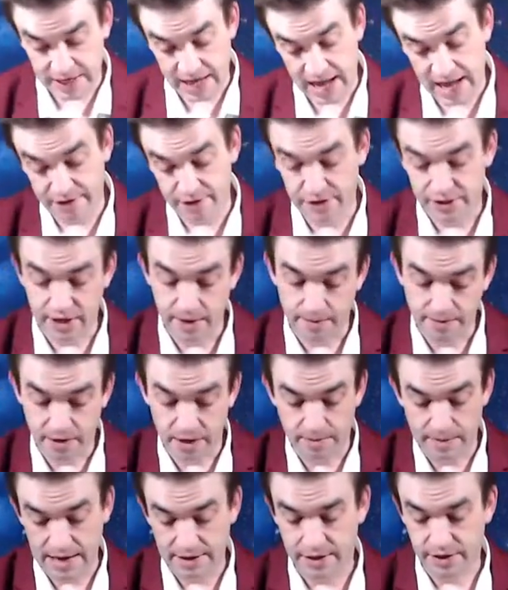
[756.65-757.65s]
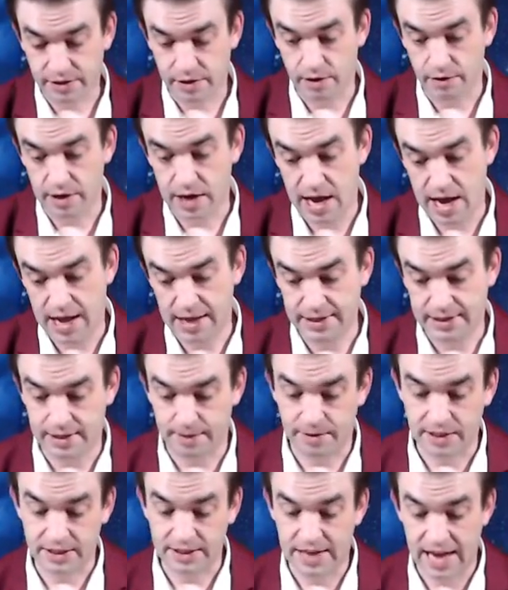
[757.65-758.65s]
yeah, there's something about this going on.
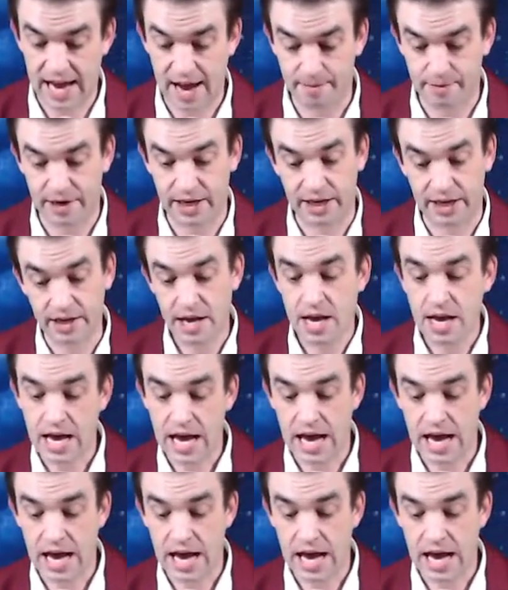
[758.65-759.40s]
Something's happening.